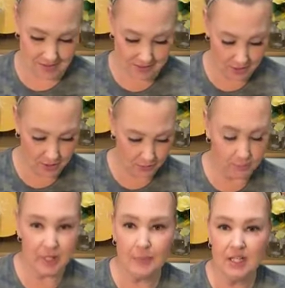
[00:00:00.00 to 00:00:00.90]

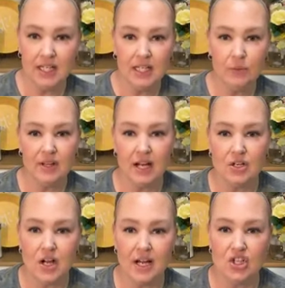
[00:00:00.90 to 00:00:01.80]
So, but I'm gonna hit it with a
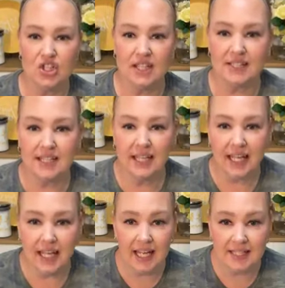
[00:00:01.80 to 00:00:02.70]
hairdryer just in
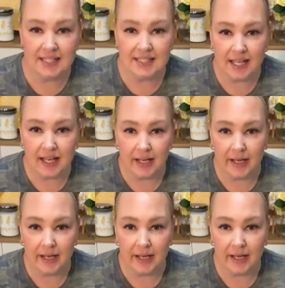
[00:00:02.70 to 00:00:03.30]
case.